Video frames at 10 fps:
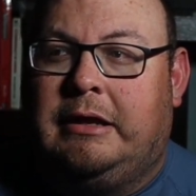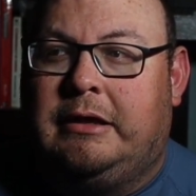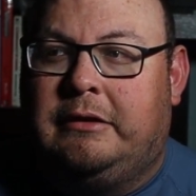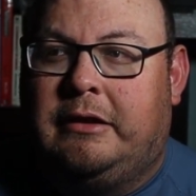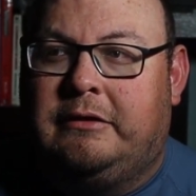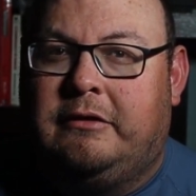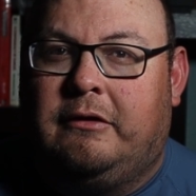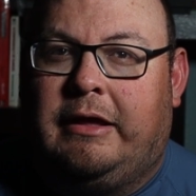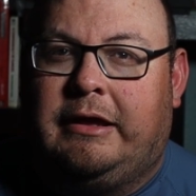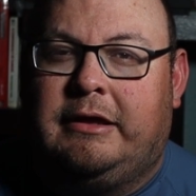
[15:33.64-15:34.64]
and
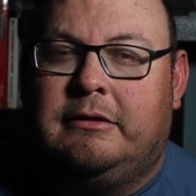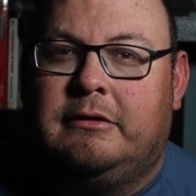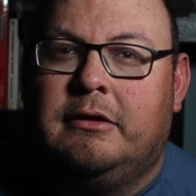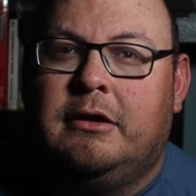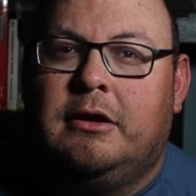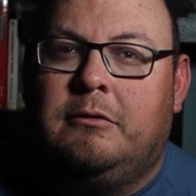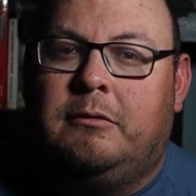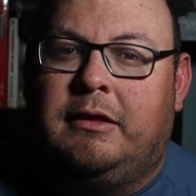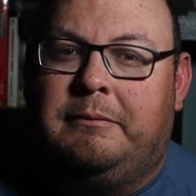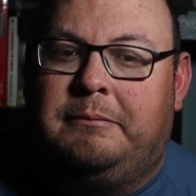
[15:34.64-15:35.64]
until I can
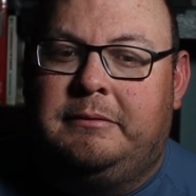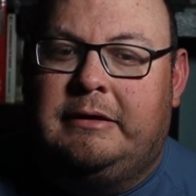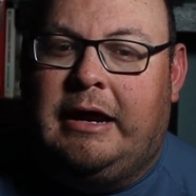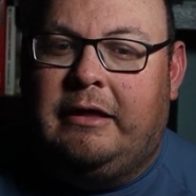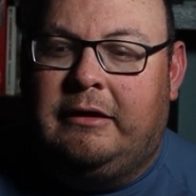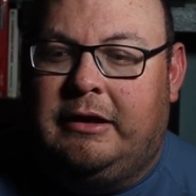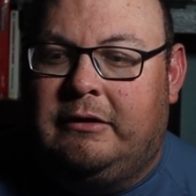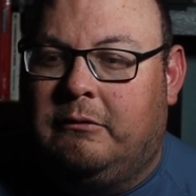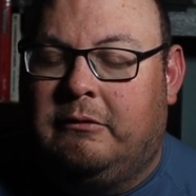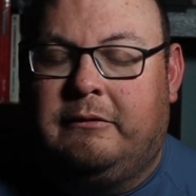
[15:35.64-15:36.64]
really dial it
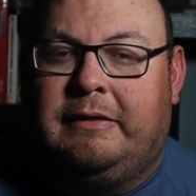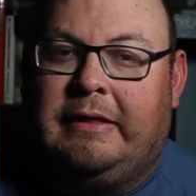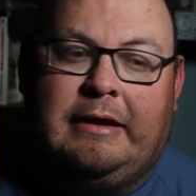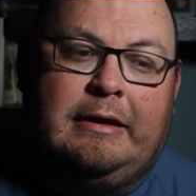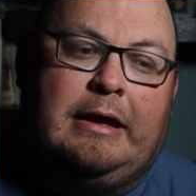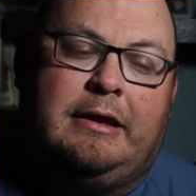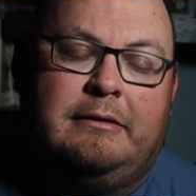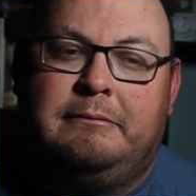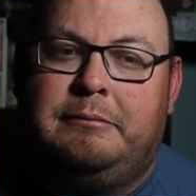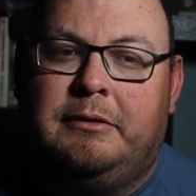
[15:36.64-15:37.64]
in, or I
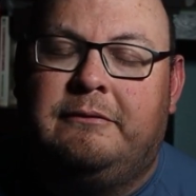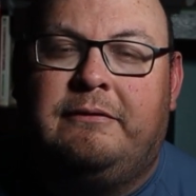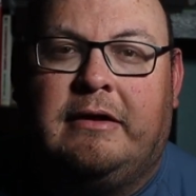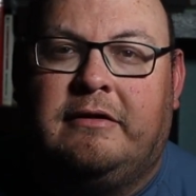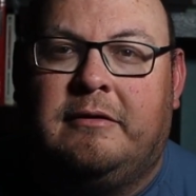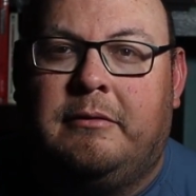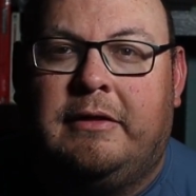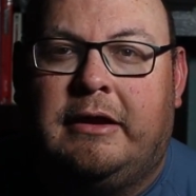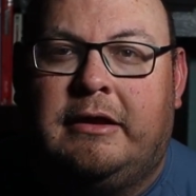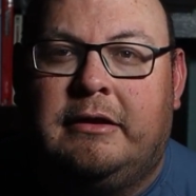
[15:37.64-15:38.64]
can find someone
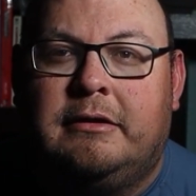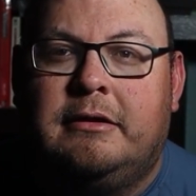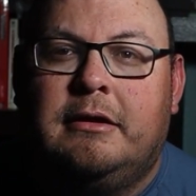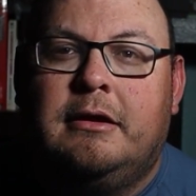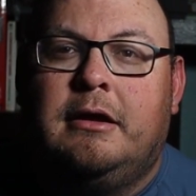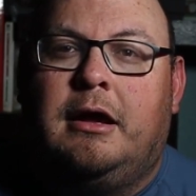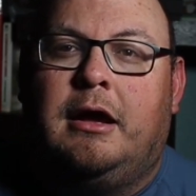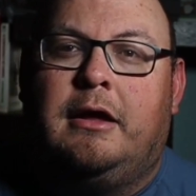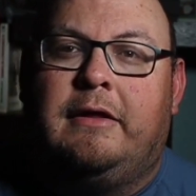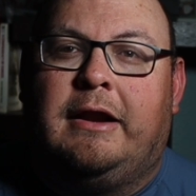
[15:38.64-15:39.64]

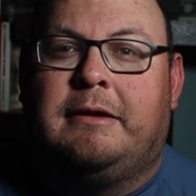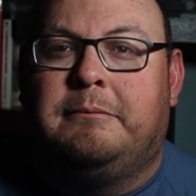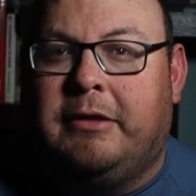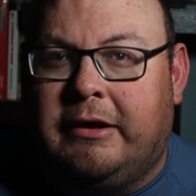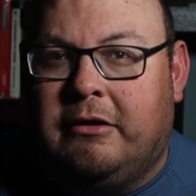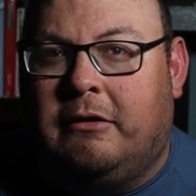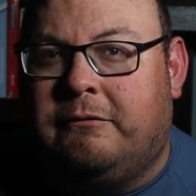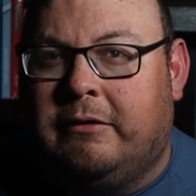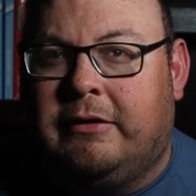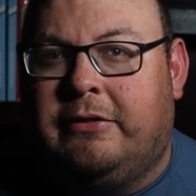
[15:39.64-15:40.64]
that I can play
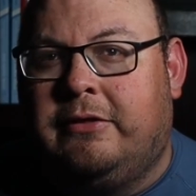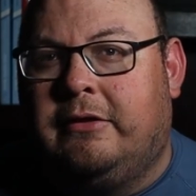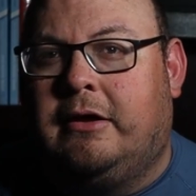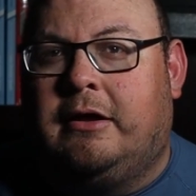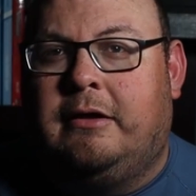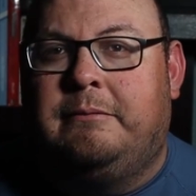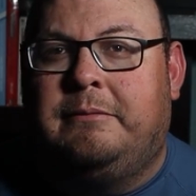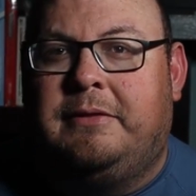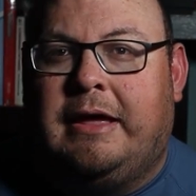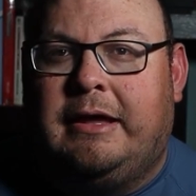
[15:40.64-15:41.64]
golf with,
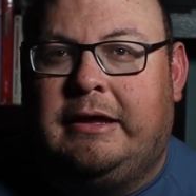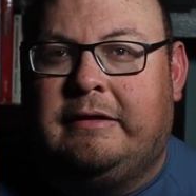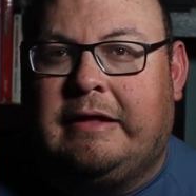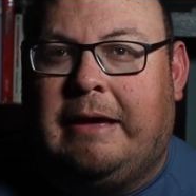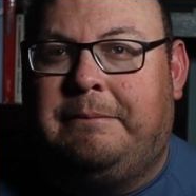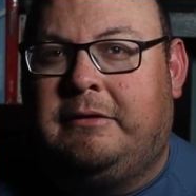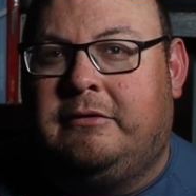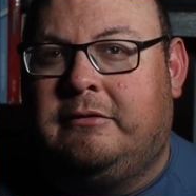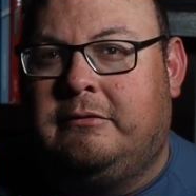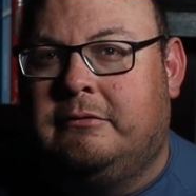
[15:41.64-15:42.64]
that is happy
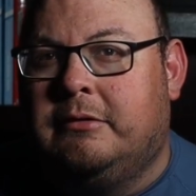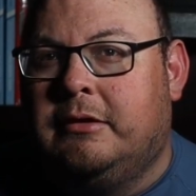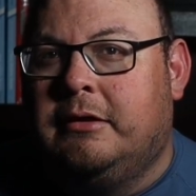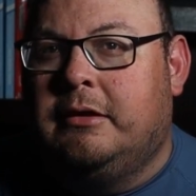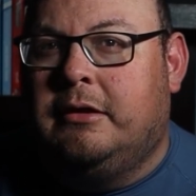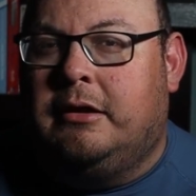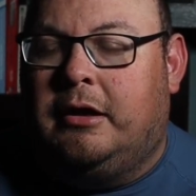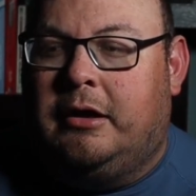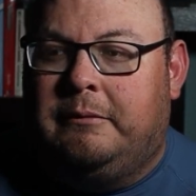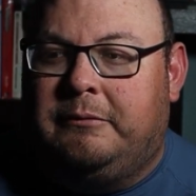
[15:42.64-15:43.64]
to.
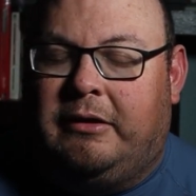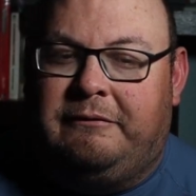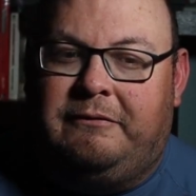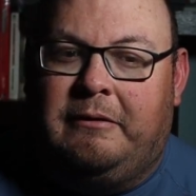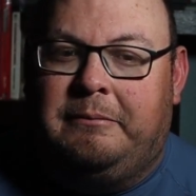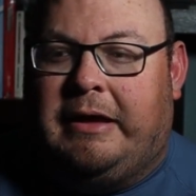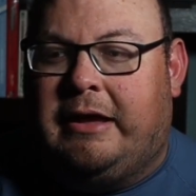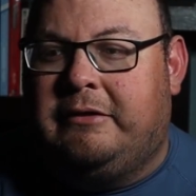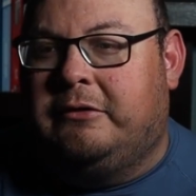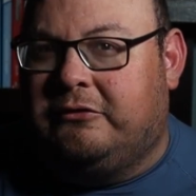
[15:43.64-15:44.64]
I felt
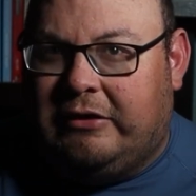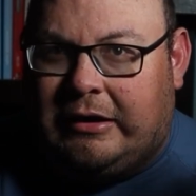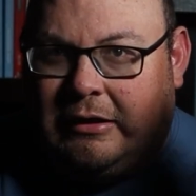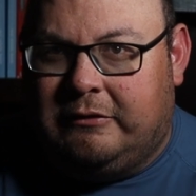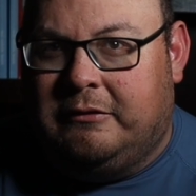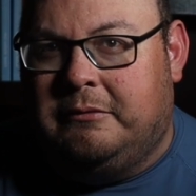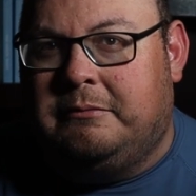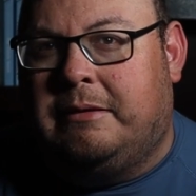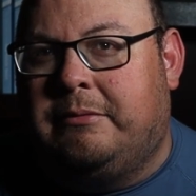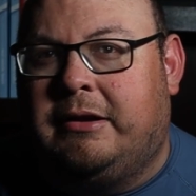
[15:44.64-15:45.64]
bad. Shout out to
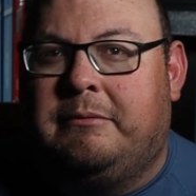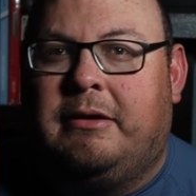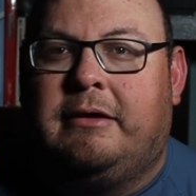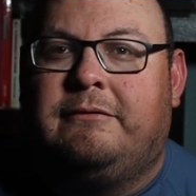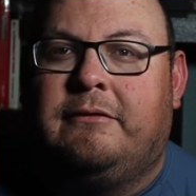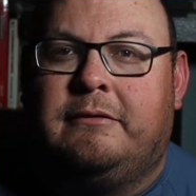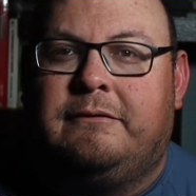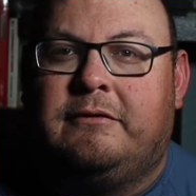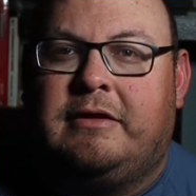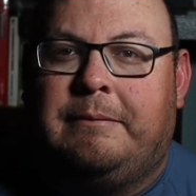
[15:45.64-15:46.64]
my buddy Mike
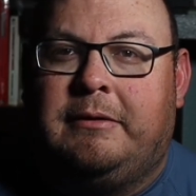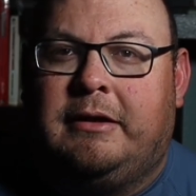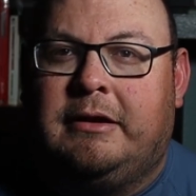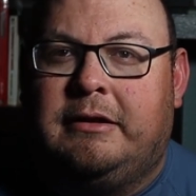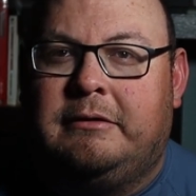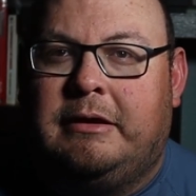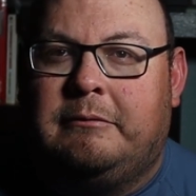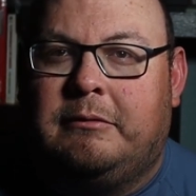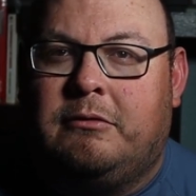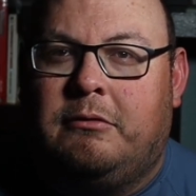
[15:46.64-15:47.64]
for stepping in
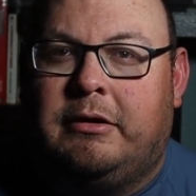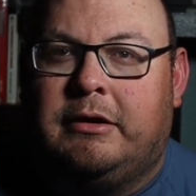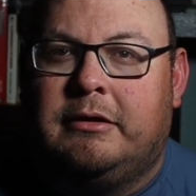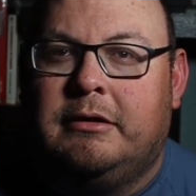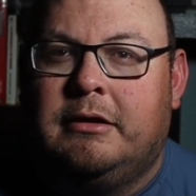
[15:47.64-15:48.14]
and recording